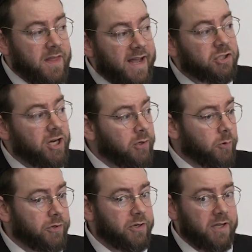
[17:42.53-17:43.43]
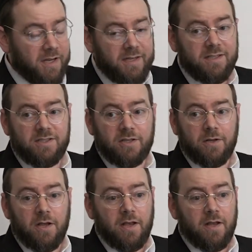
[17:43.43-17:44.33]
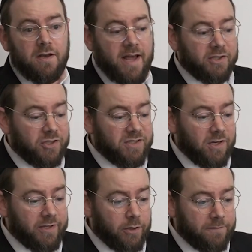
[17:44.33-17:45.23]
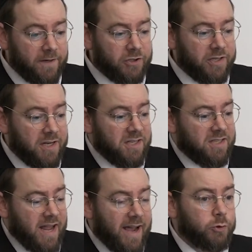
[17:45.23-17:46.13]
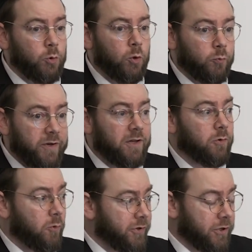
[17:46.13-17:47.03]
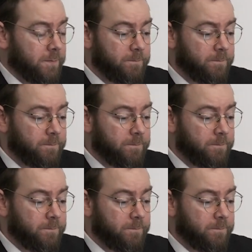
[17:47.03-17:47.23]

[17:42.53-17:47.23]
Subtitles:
that child order is not just a legal fiction, it is an actual real order.